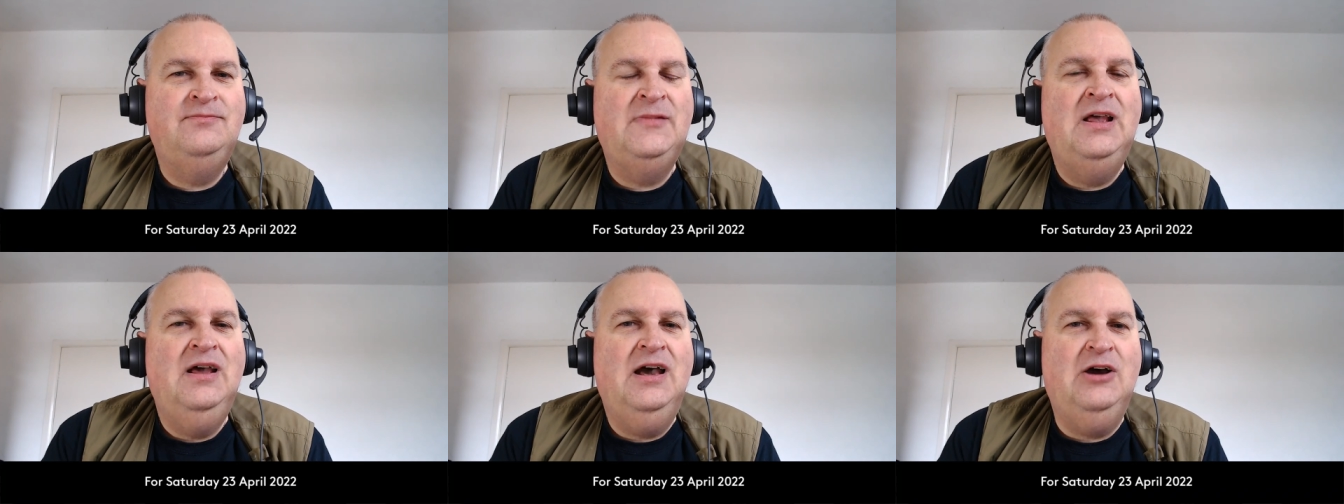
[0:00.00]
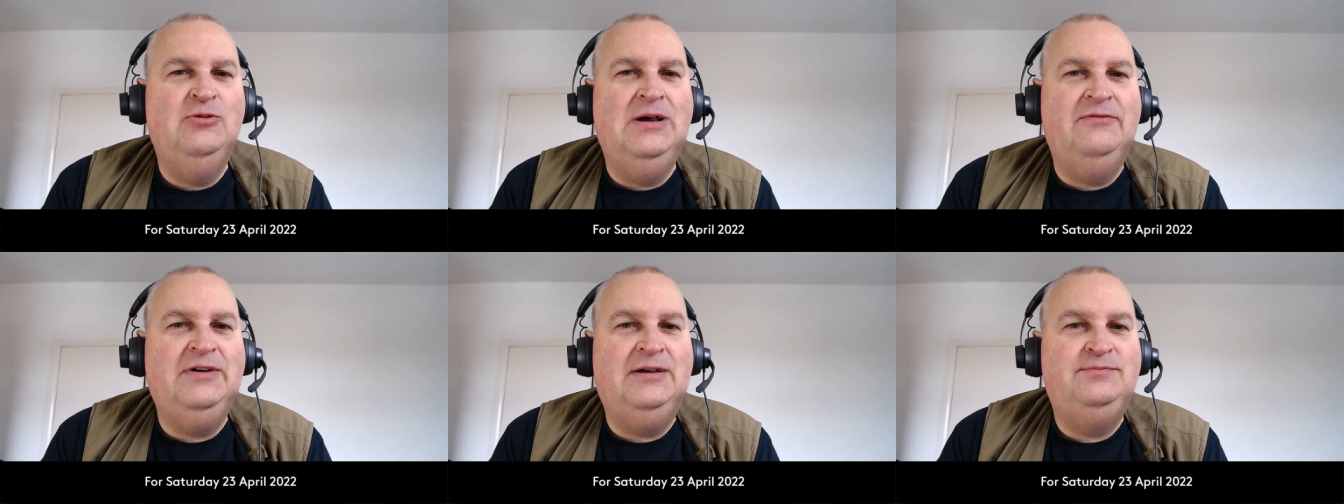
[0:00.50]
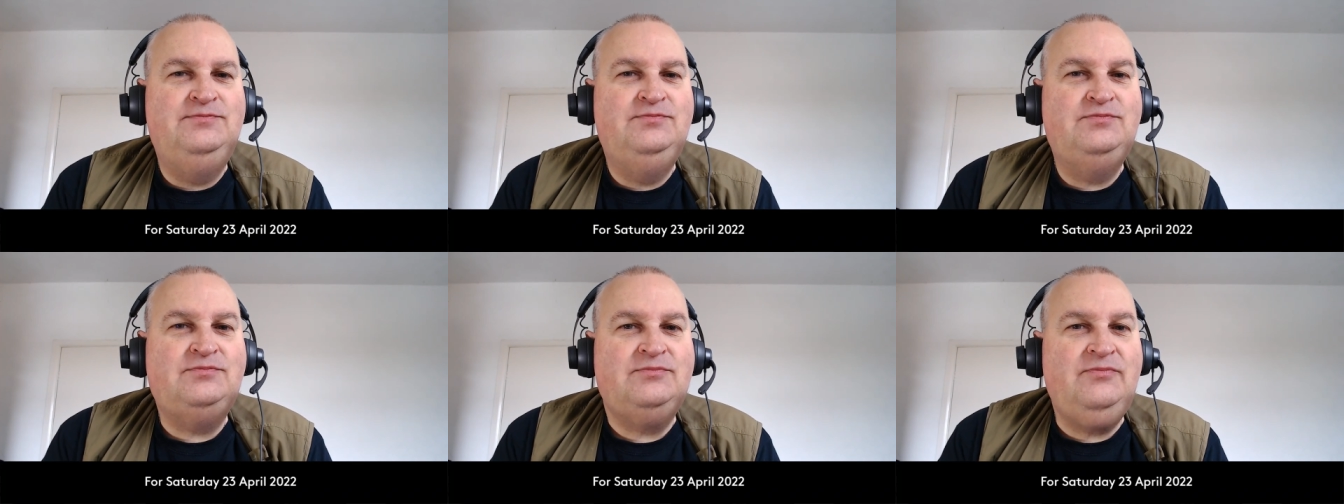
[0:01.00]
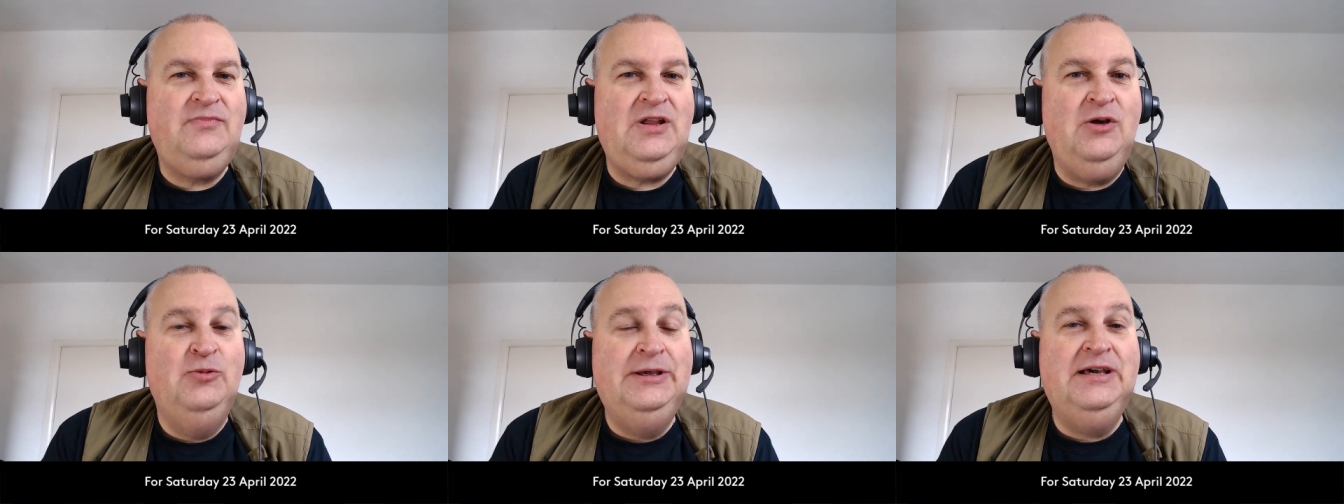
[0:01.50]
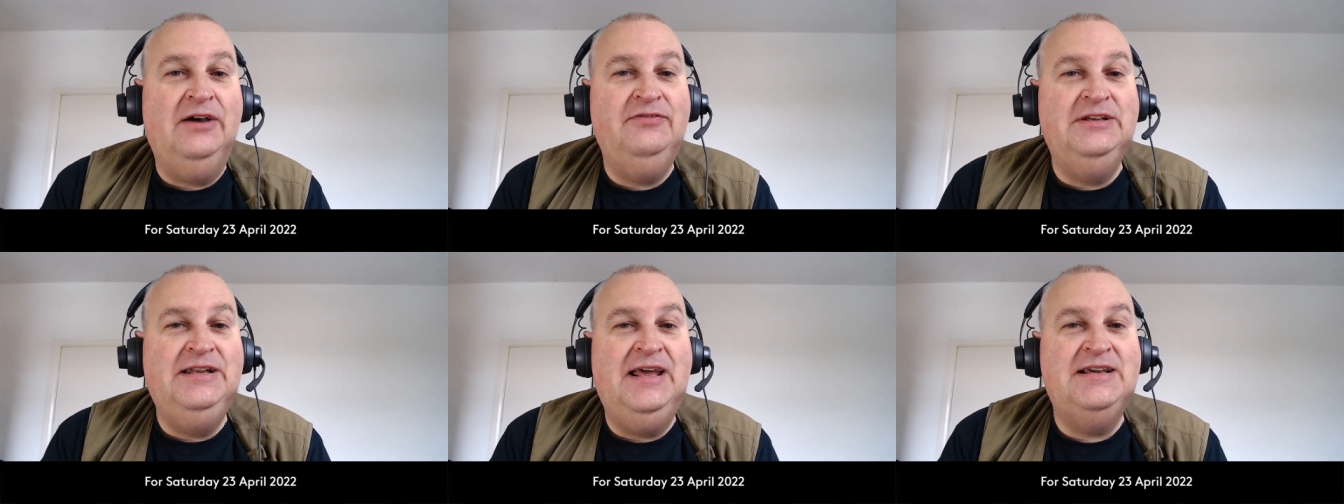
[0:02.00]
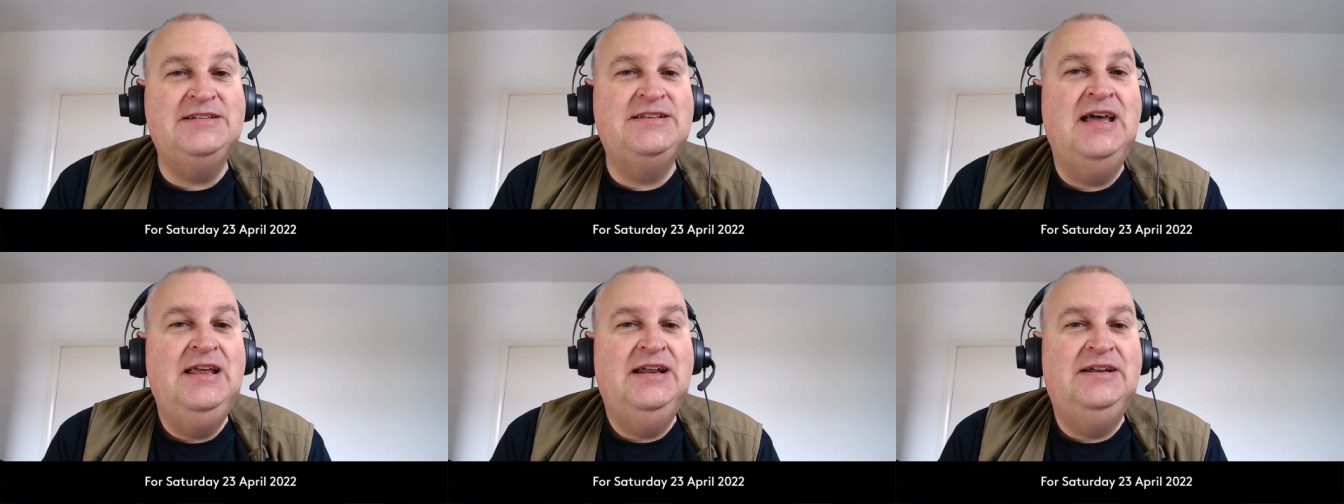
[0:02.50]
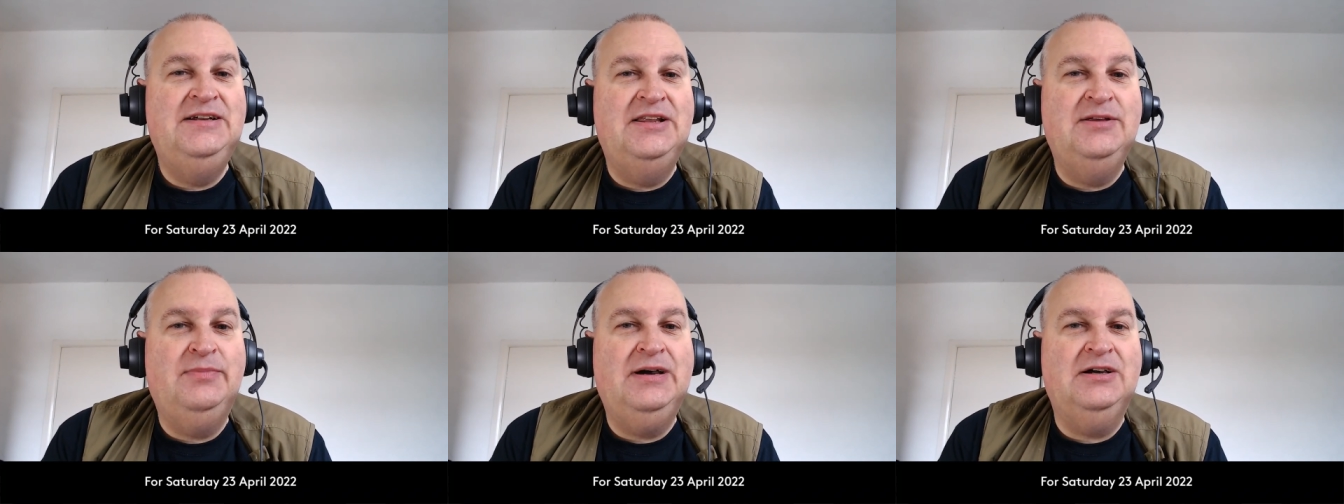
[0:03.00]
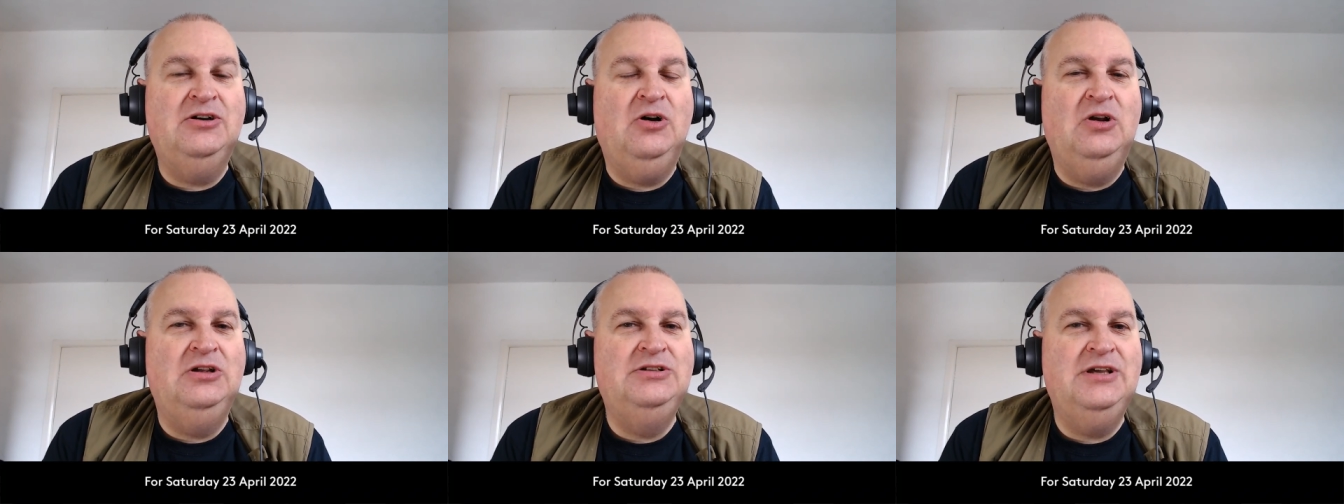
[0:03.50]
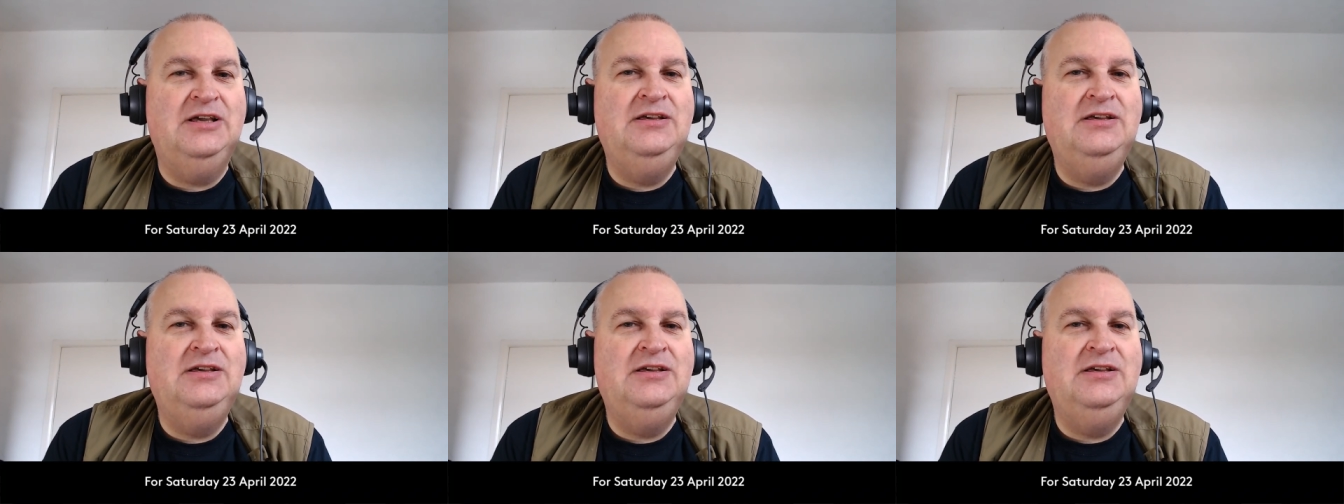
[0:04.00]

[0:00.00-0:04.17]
however, week after next, another bank holiday,